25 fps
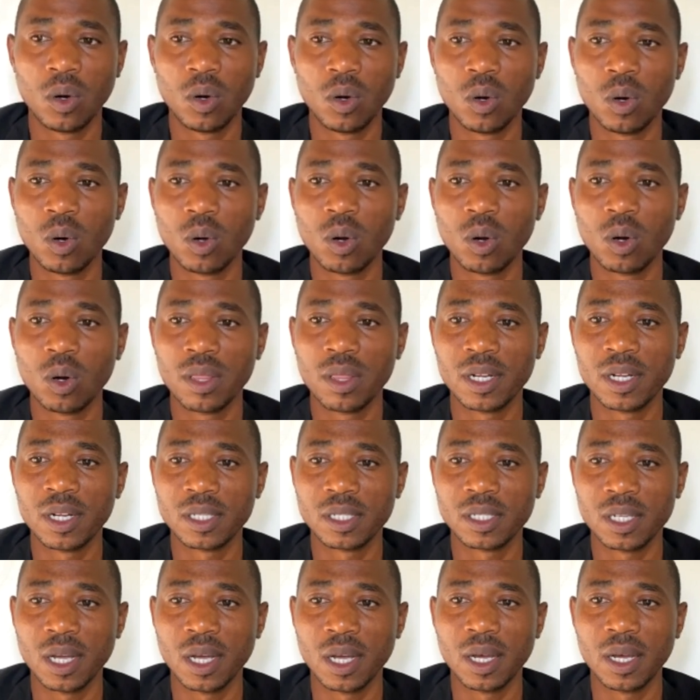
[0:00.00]
all
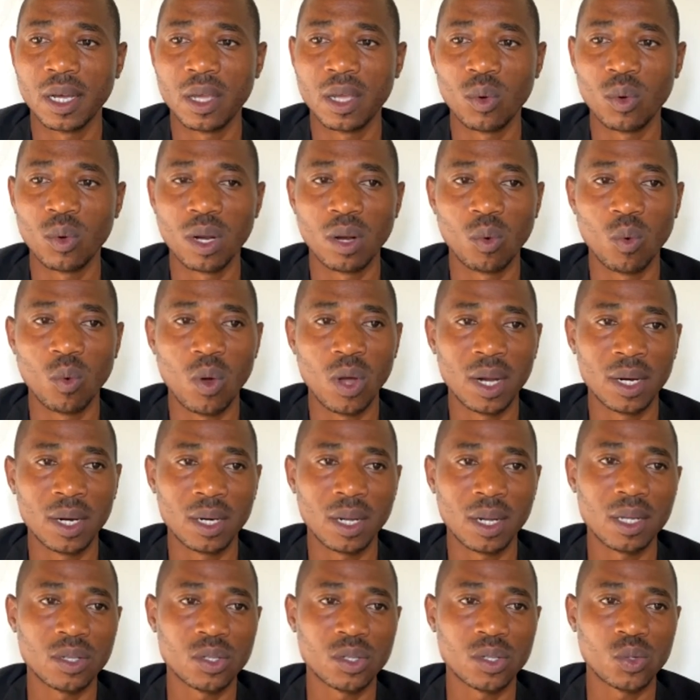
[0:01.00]
that He will
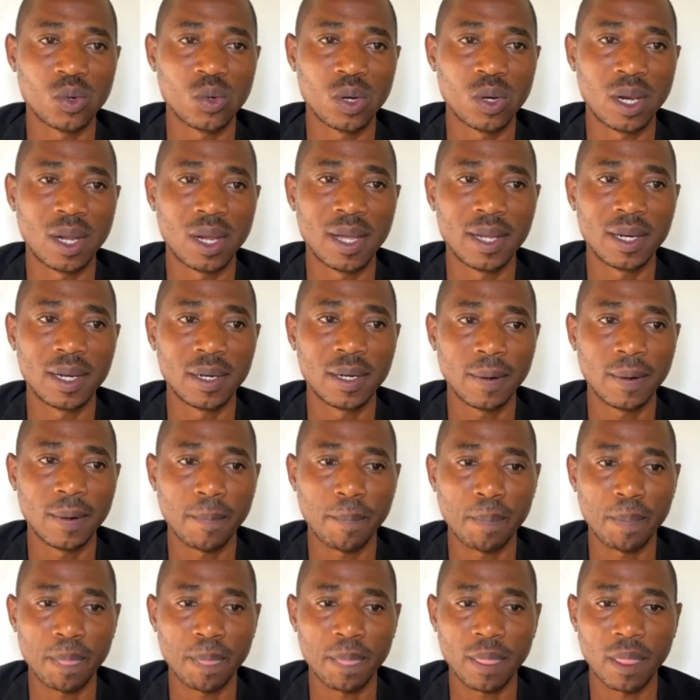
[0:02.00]
want us to learn,
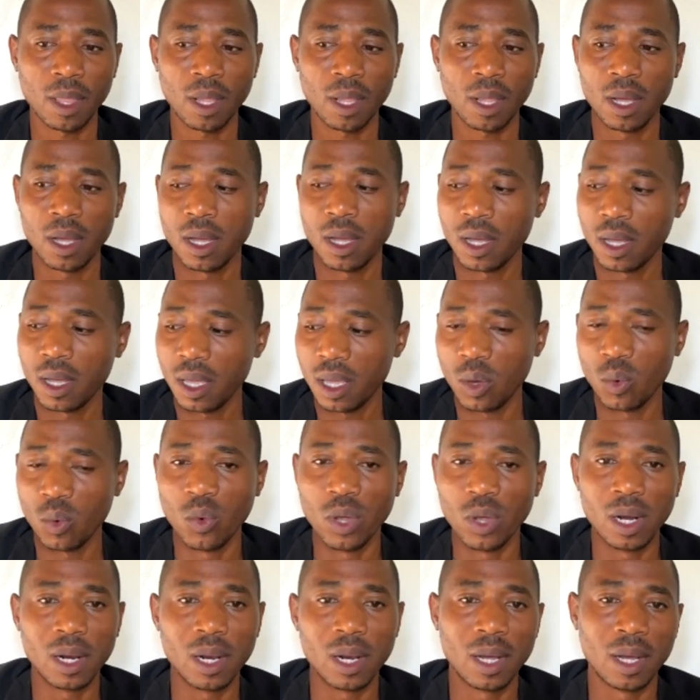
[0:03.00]
He
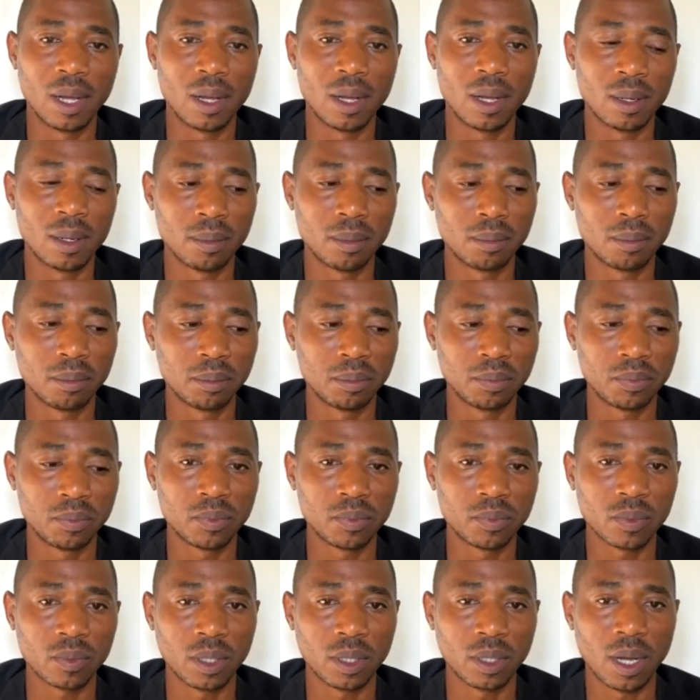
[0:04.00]
will
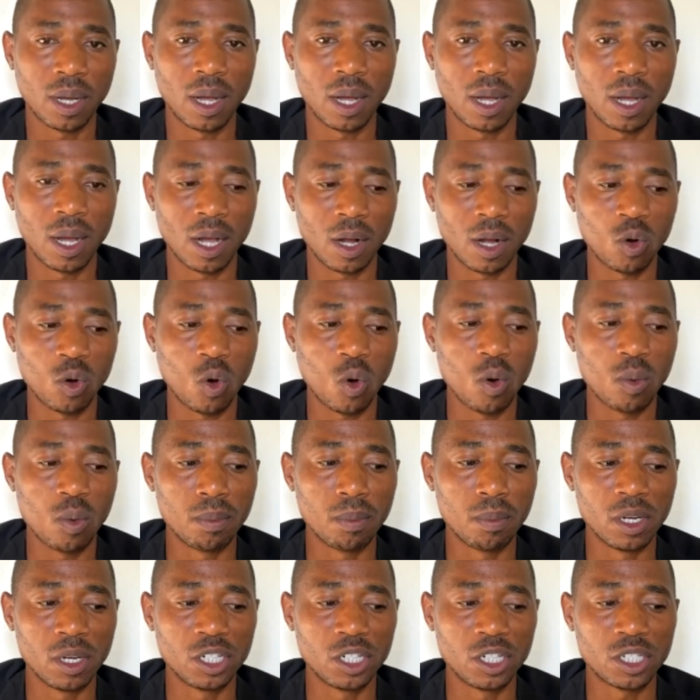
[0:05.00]

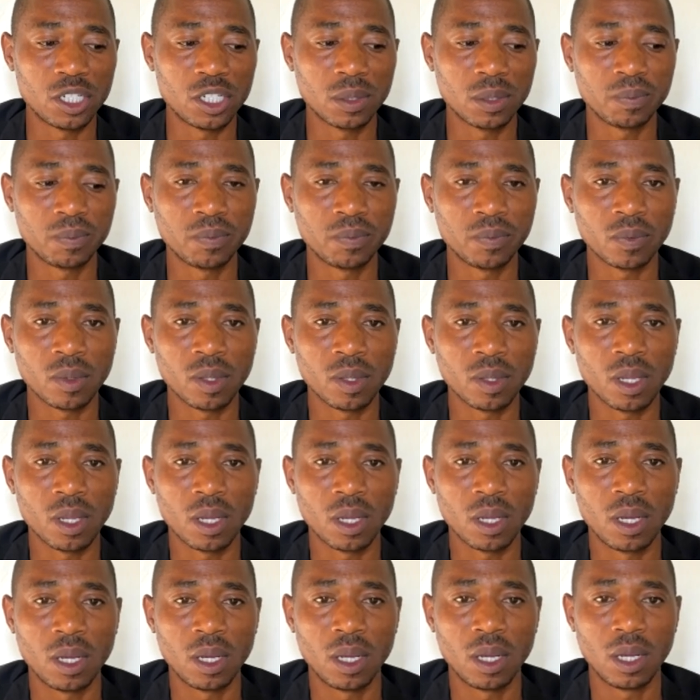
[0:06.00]
accomplish
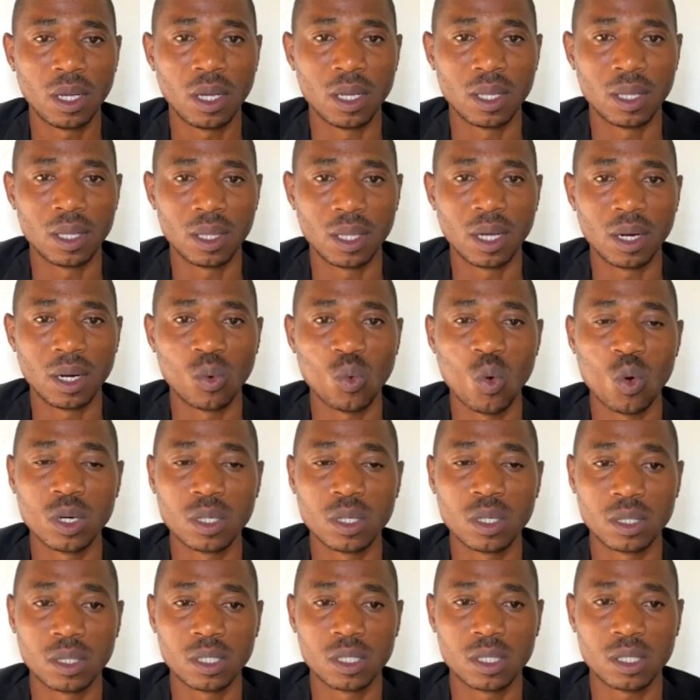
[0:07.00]
and that
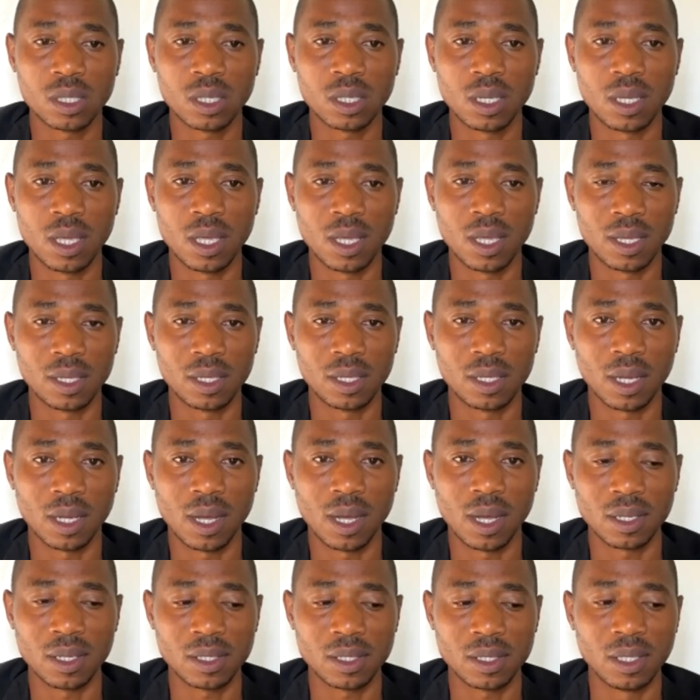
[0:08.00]
what he
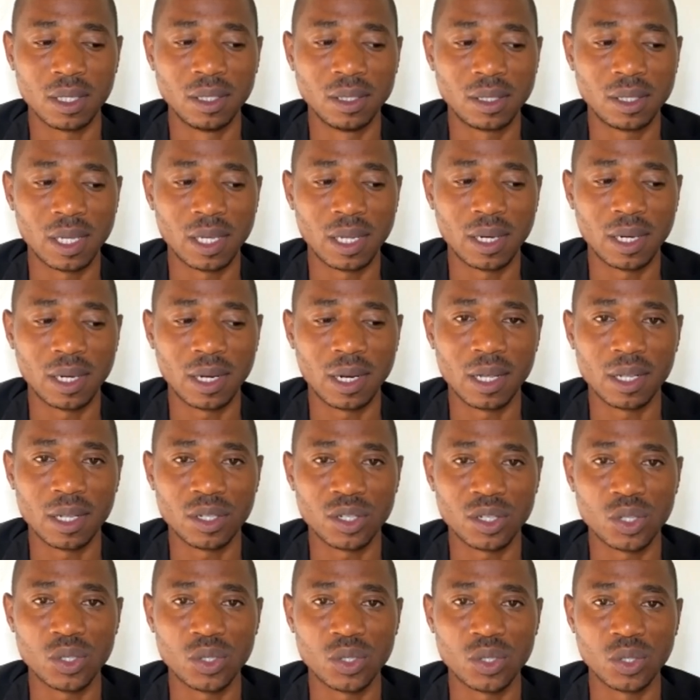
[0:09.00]
has intended
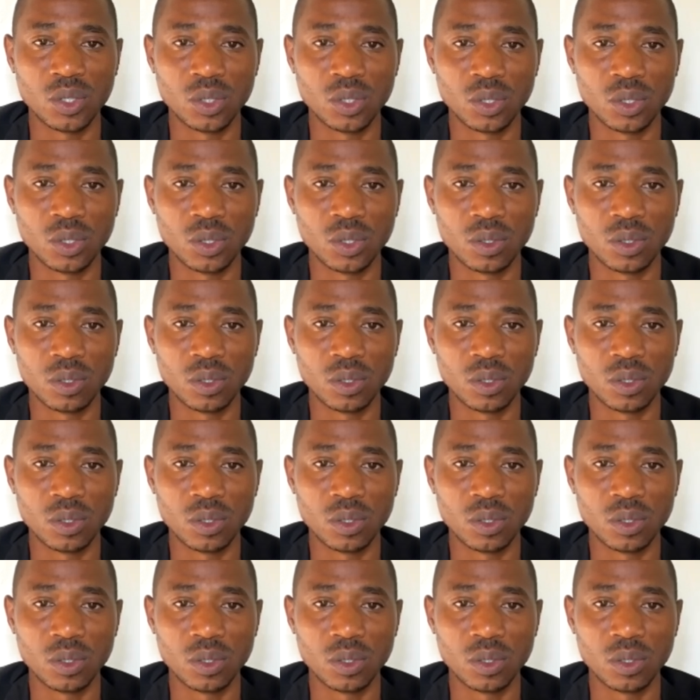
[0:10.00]
us to